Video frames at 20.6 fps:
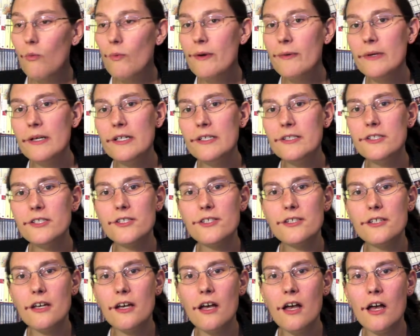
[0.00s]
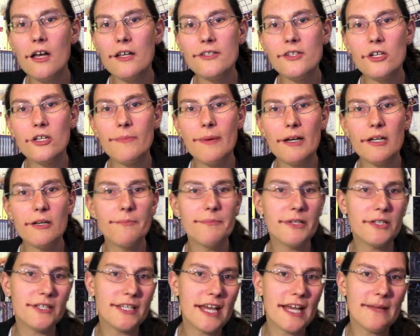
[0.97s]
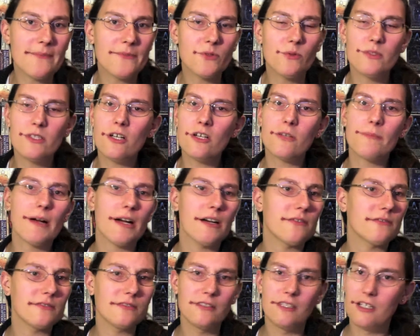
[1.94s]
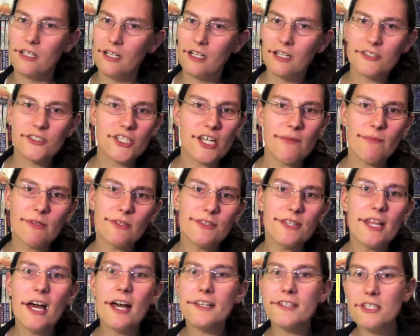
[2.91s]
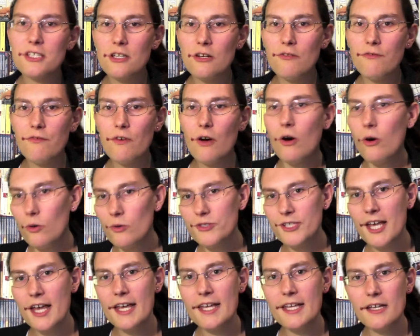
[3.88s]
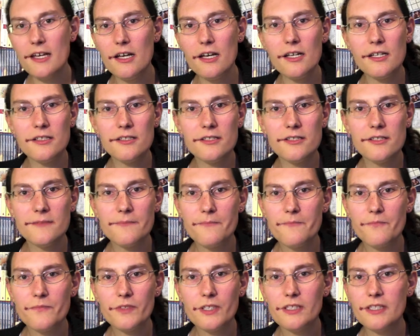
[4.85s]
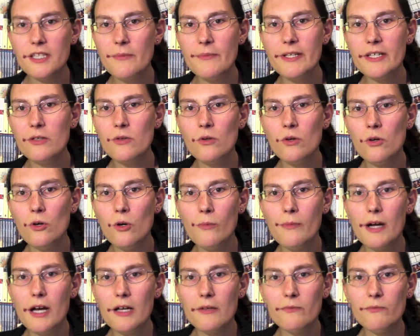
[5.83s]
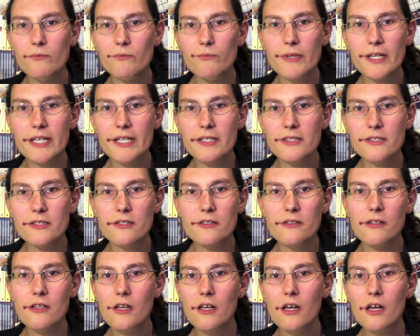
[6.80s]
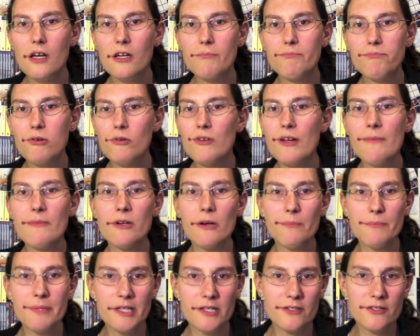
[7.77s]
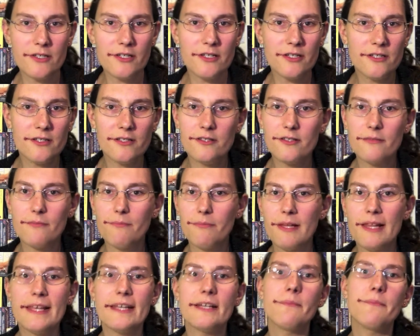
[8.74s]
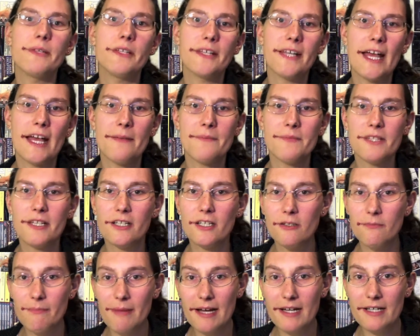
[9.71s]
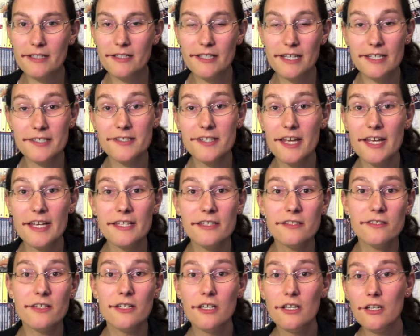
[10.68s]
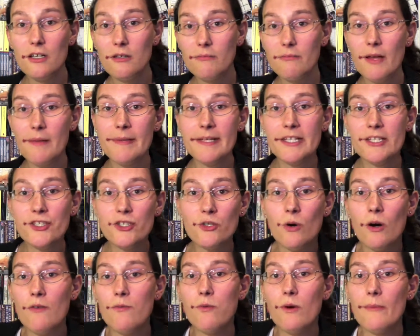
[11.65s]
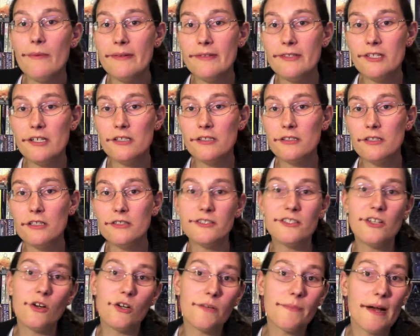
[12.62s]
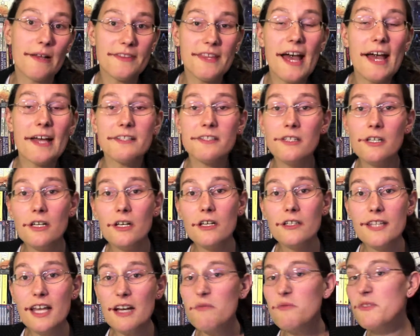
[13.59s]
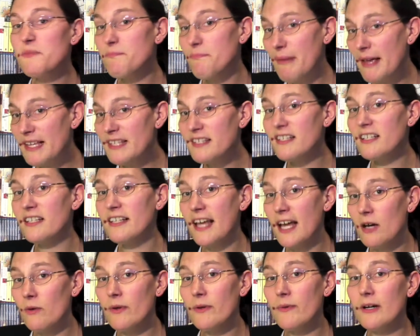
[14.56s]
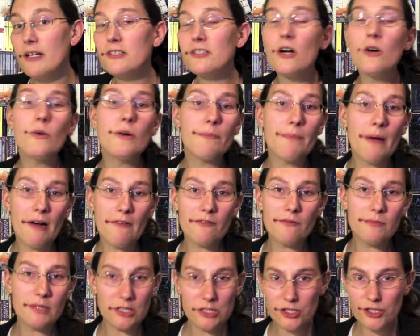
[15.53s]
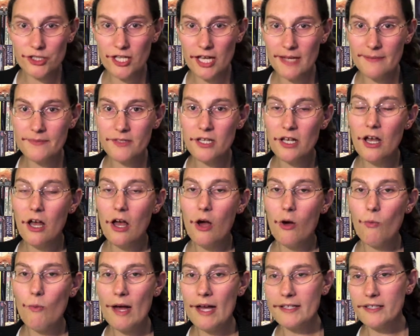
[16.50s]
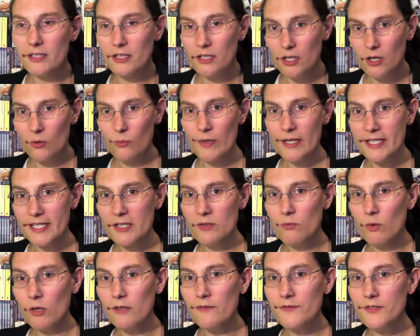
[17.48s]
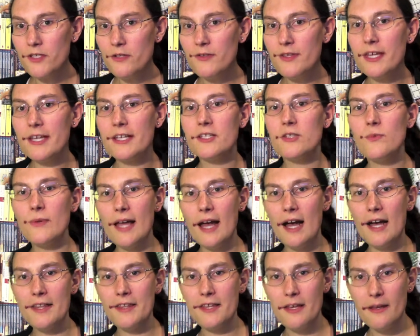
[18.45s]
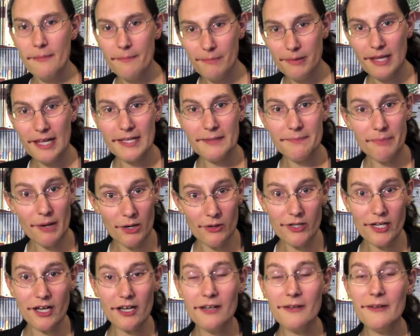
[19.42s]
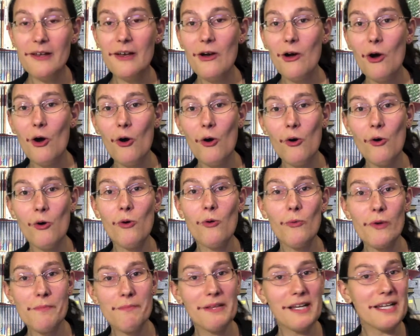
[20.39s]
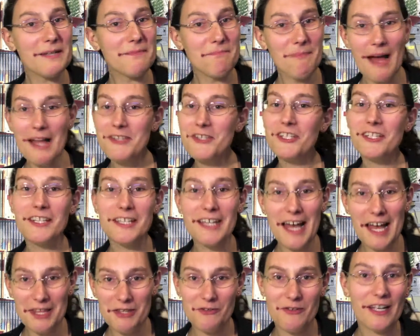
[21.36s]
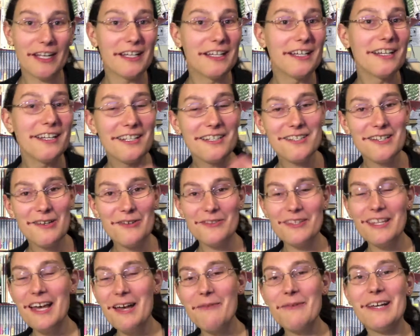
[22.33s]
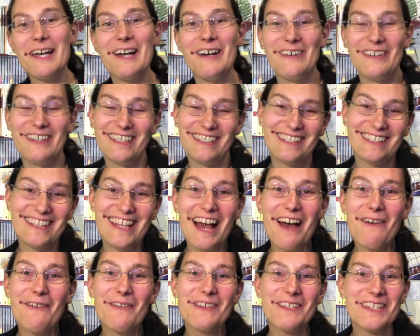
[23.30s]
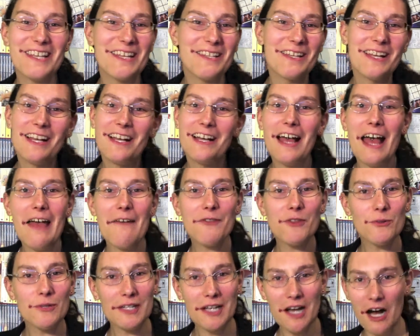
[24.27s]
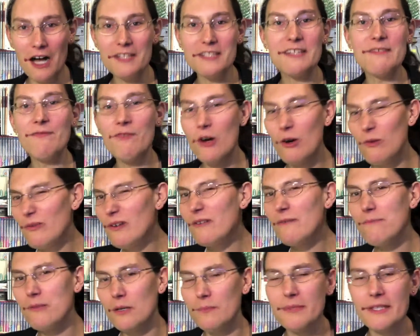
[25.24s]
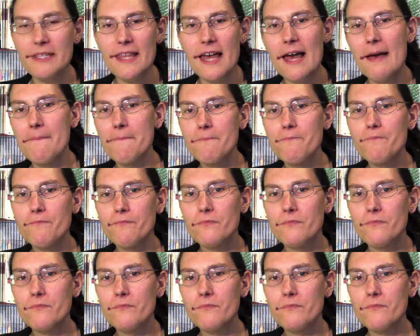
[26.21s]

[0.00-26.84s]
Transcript: We would talk about computer games, we would talk about general nerd stuff all day, and then we'd go home and we'd program computers, play computer games, and then come back the next day and maybe show off what we'd done and talk about that. That was basically how we worked. Oh, apart from lunch times, when we did one of two things. We either played poker or we played Magic the Gathering. So there we go. That was it. If there were cards involved, we were probably there.